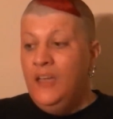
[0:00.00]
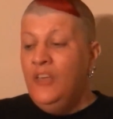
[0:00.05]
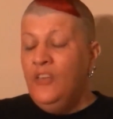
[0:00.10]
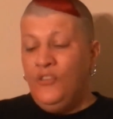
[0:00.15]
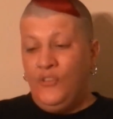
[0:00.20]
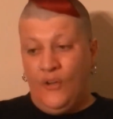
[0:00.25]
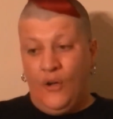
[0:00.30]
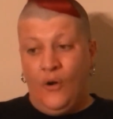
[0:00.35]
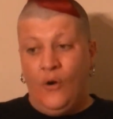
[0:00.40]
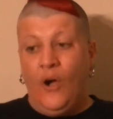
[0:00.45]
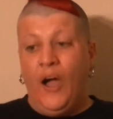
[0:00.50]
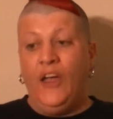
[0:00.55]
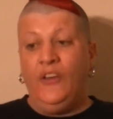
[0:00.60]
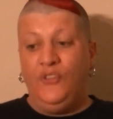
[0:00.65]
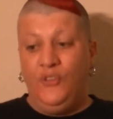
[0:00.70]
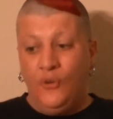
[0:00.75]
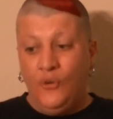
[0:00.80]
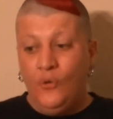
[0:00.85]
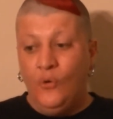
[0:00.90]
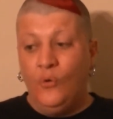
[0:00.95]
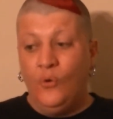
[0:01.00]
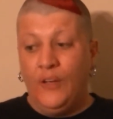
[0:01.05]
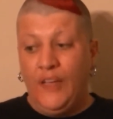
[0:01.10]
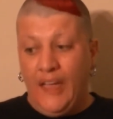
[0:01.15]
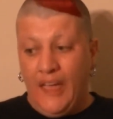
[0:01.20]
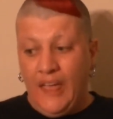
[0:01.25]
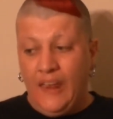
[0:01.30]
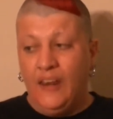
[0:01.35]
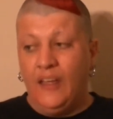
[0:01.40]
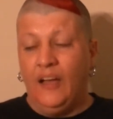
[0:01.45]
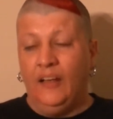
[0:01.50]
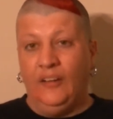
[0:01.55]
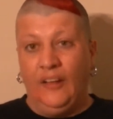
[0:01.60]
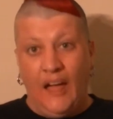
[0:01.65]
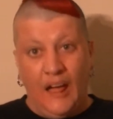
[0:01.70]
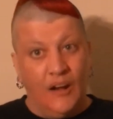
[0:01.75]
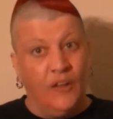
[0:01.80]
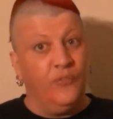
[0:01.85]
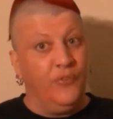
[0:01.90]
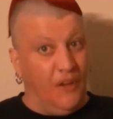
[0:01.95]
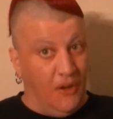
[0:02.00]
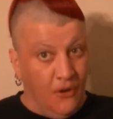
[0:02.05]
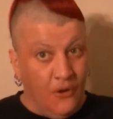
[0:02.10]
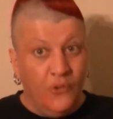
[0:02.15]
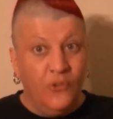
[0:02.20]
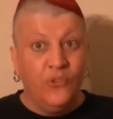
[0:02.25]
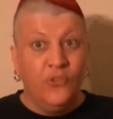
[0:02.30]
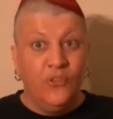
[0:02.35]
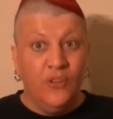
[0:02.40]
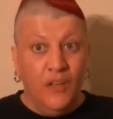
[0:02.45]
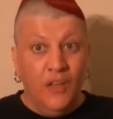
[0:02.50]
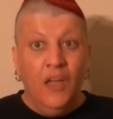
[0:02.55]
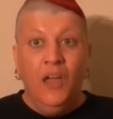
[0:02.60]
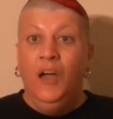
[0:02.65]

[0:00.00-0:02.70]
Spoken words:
So I do get a lot of views